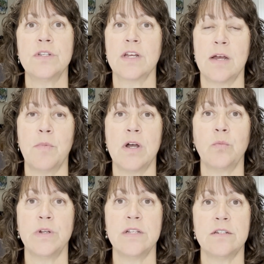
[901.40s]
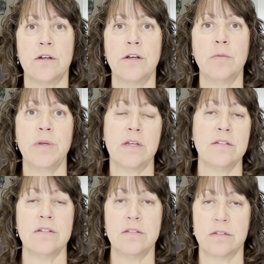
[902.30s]
to come on when it's dark, because
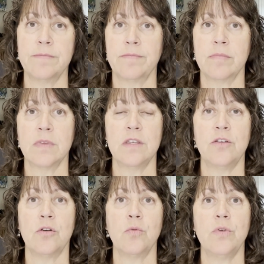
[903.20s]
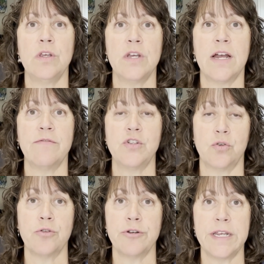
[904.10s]
it's, you have
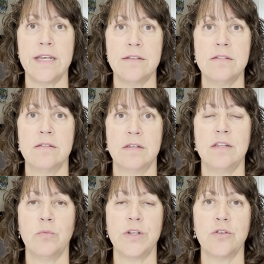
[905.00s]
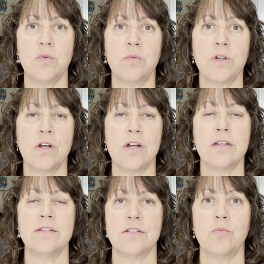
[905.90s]
shorter days in the winter when we're gone.
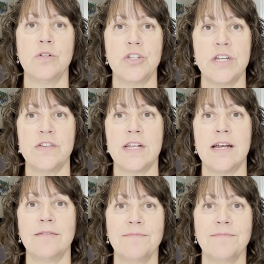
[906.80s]
So we'll change that.